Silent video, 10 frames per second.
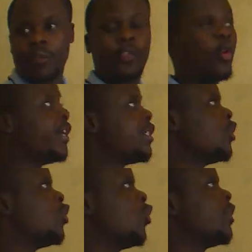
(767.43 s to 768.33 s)

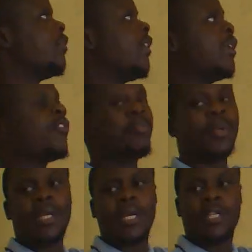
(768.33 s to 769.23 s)
4:2 is the value of
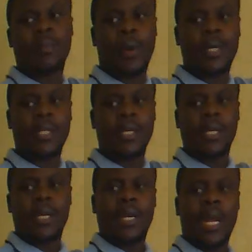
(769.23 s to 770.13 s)
P at this point.
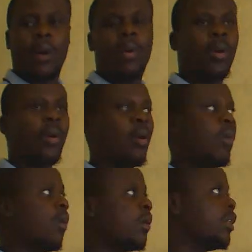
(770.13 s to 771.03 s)
Now,
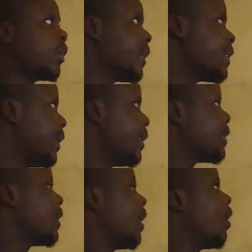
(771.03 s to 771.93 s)
the question is,
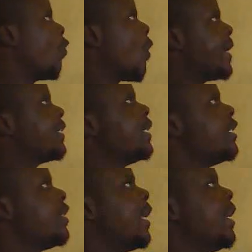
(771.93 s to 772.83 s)
what is
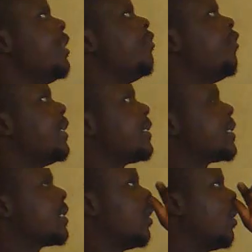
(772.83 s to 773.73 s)
the inverse
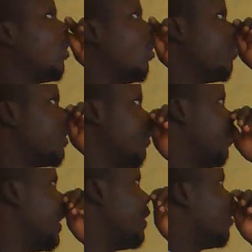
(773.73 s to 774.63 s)
of the
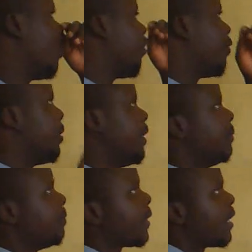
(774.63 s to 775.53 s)
value of
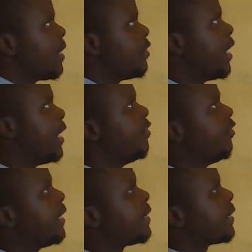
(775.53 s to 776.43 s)
P? The
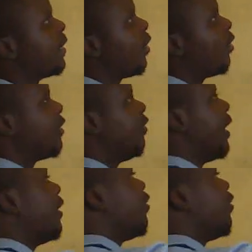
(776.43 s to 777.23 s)
inverse of the value